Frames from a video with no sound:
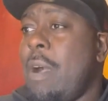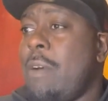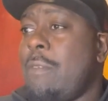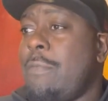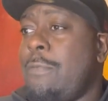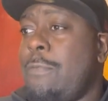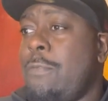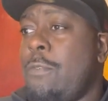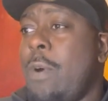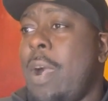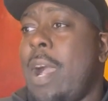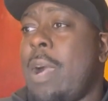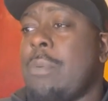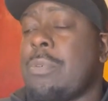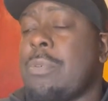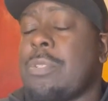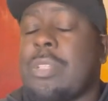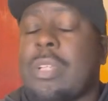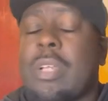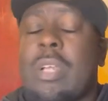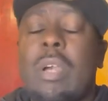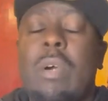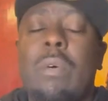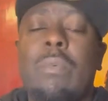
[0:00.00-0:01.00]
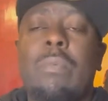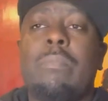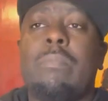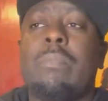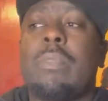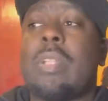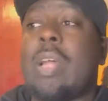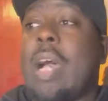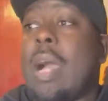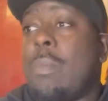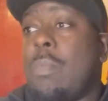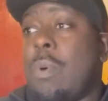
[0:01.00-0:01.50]
4 hours ago
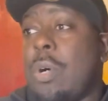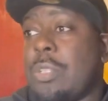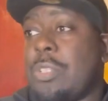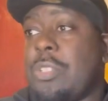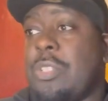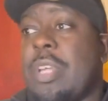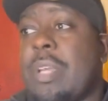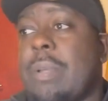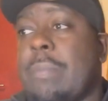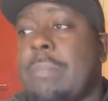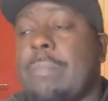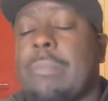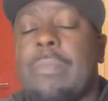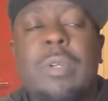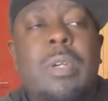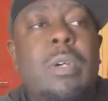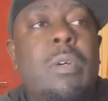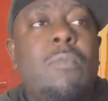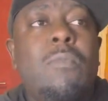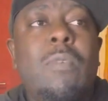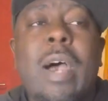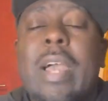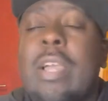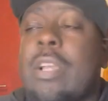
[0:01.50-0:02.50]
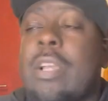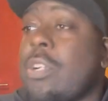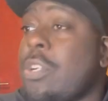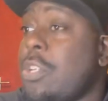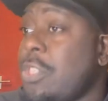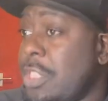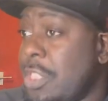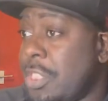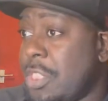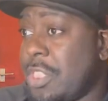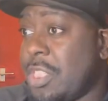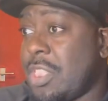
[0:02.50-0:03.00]
that I watched it, right?
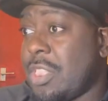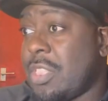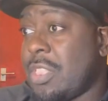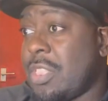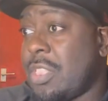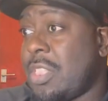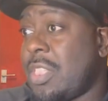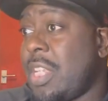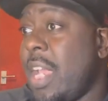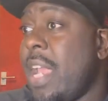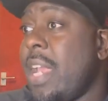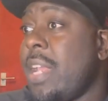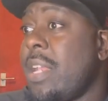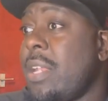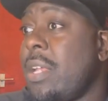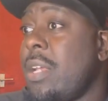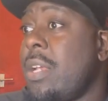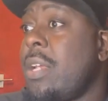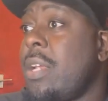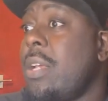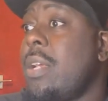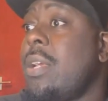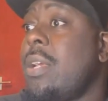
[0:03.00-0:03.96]
Because it's 10